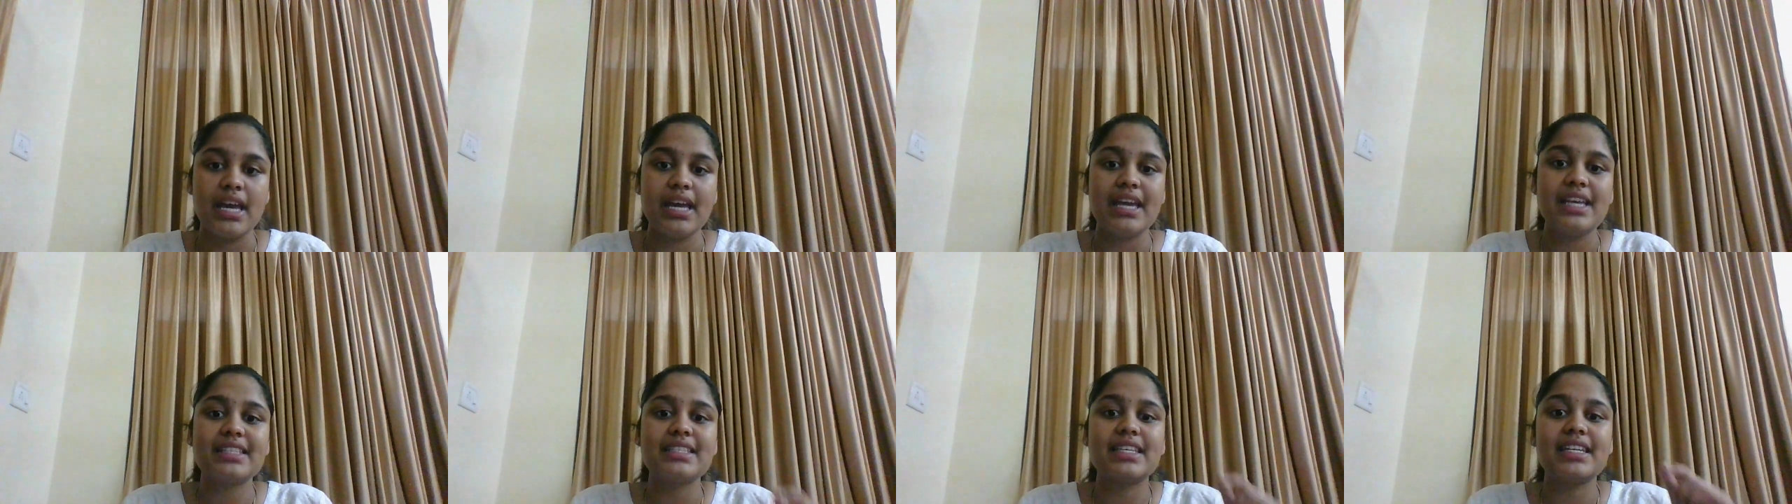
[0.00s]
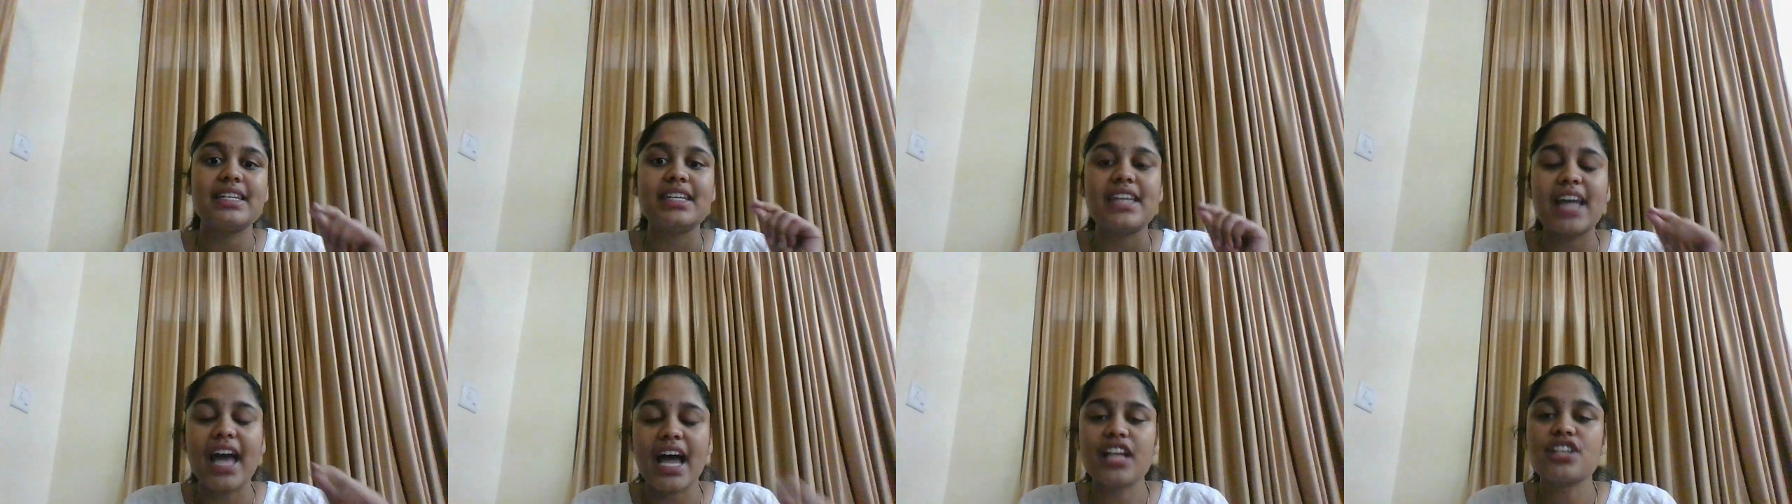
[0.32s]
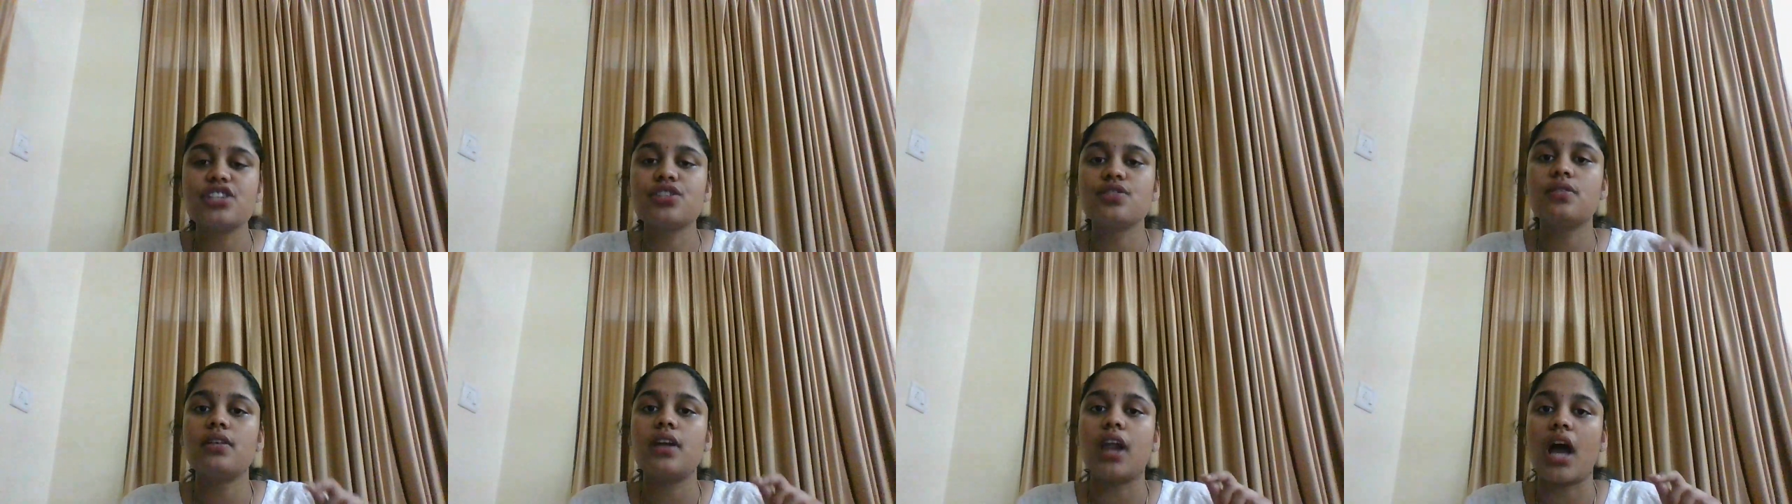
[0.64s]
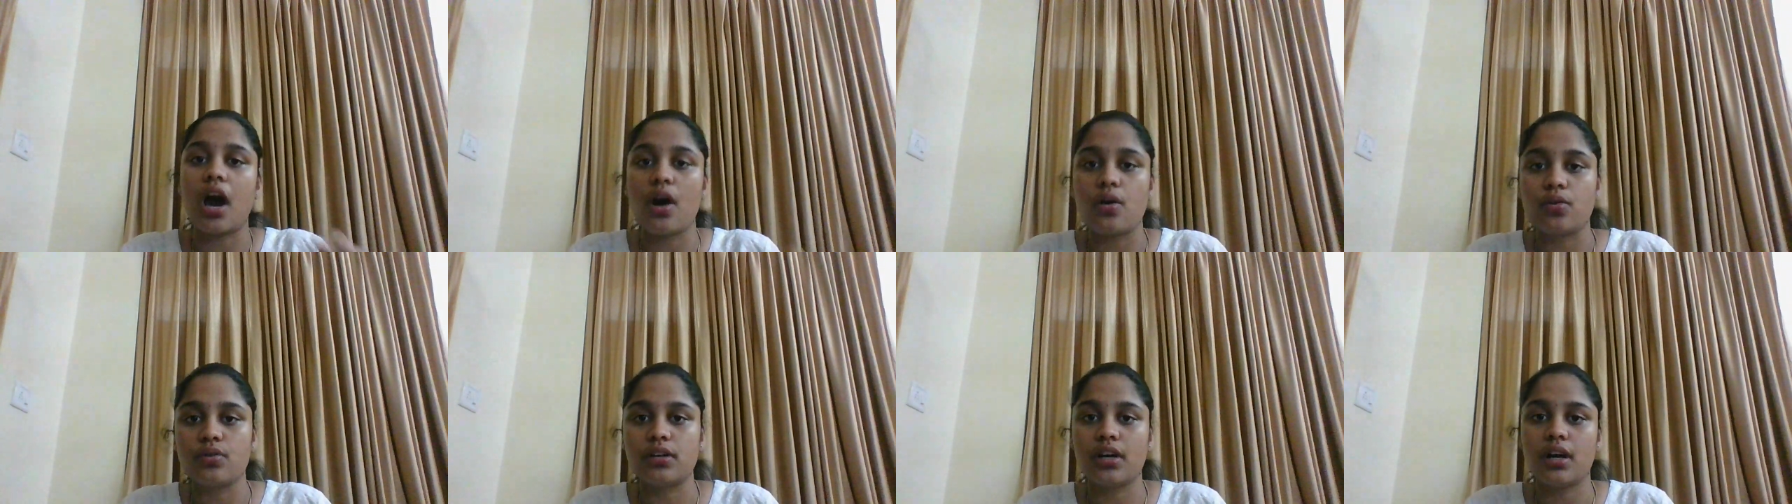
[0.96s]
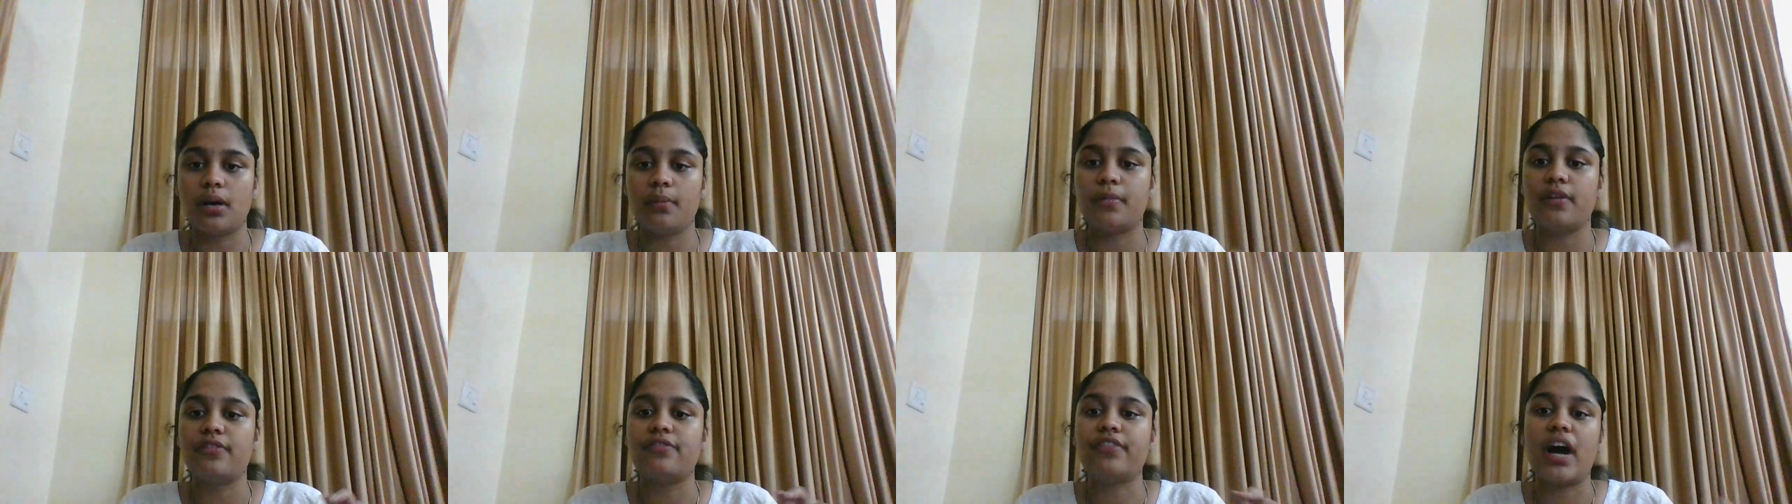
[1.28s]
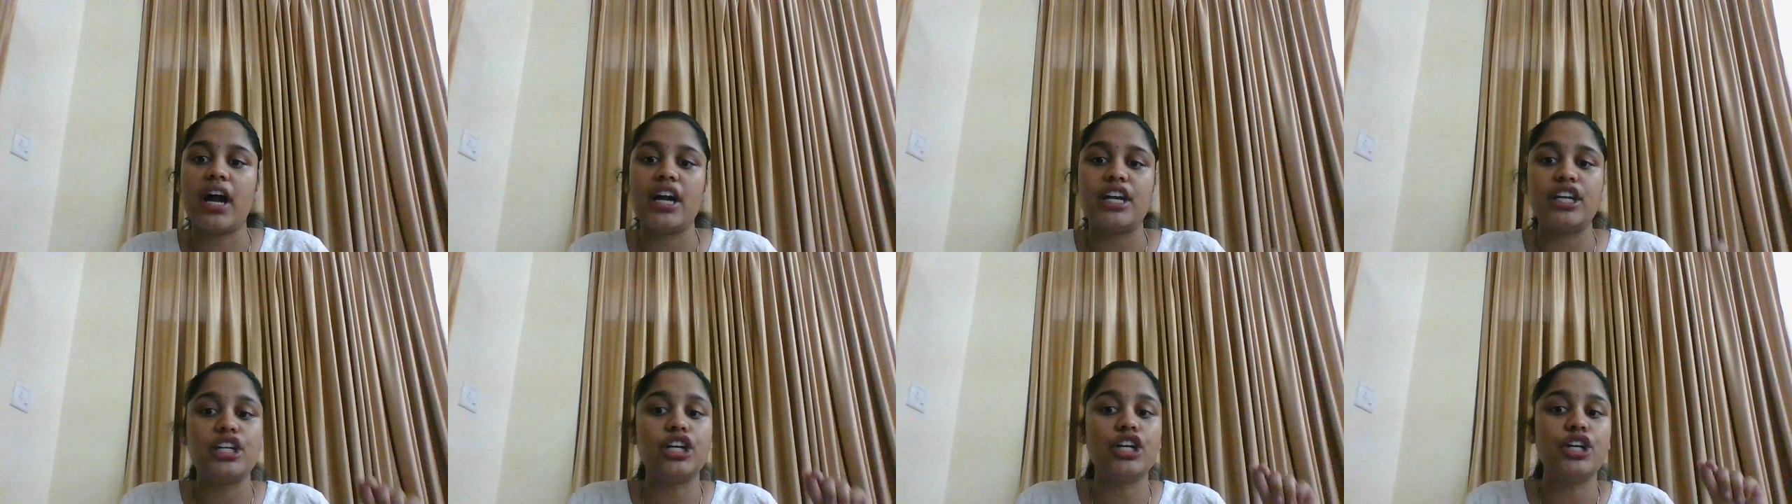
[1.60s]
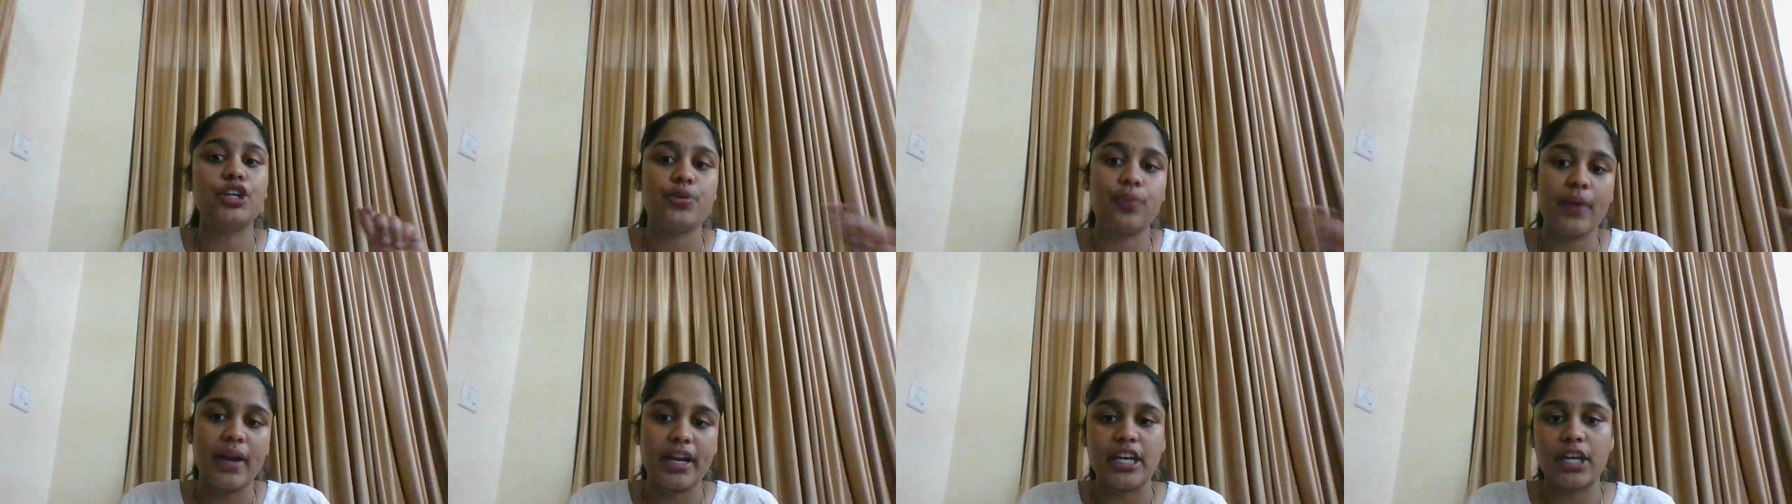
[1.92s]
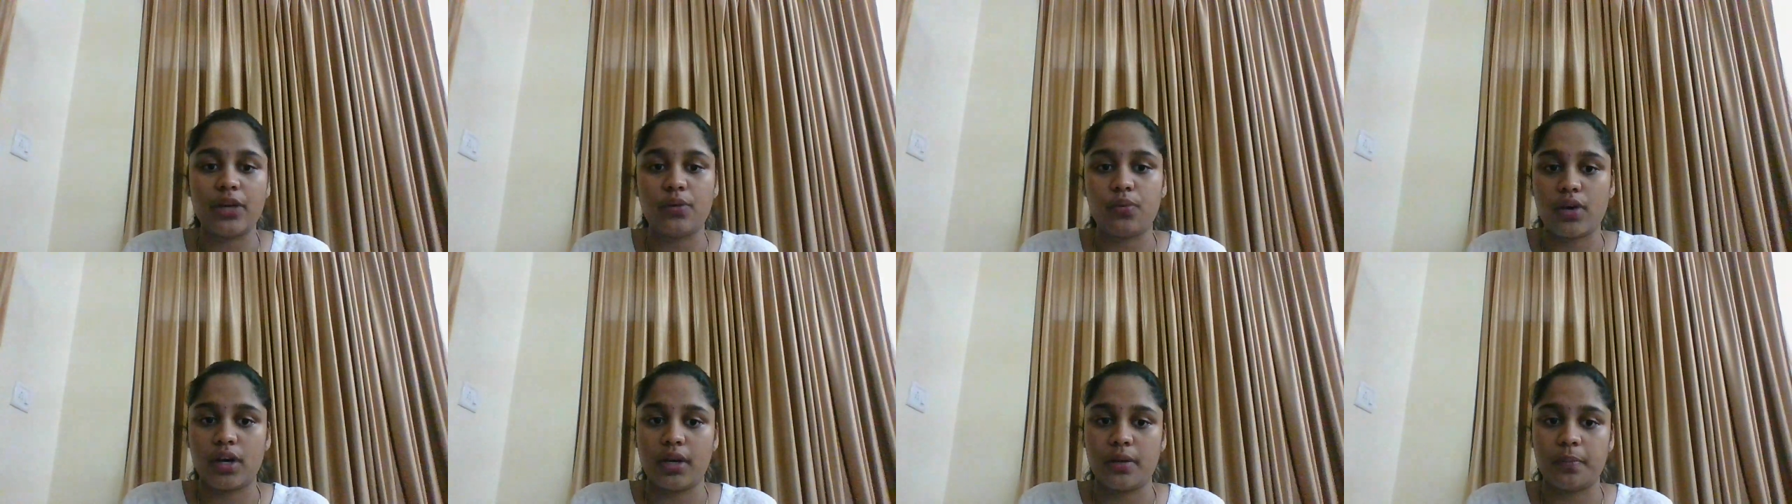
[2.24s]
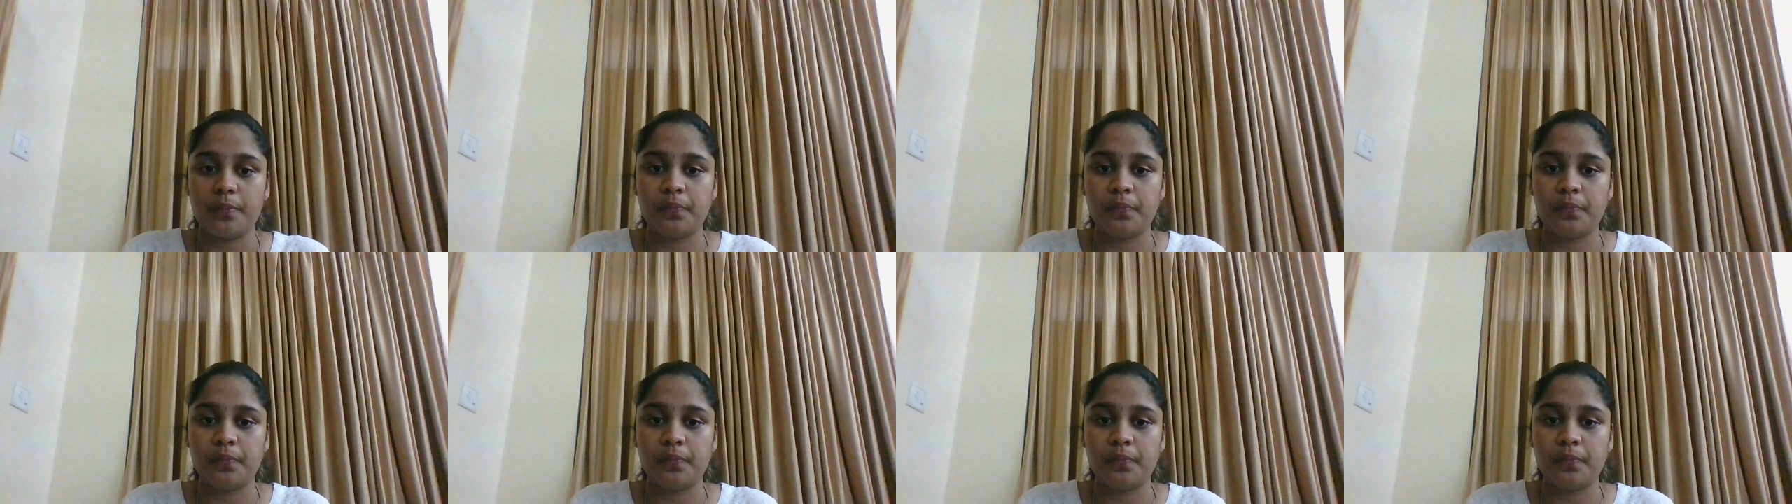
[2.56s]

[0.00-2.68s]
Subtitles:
is a natural outcome of Article 21.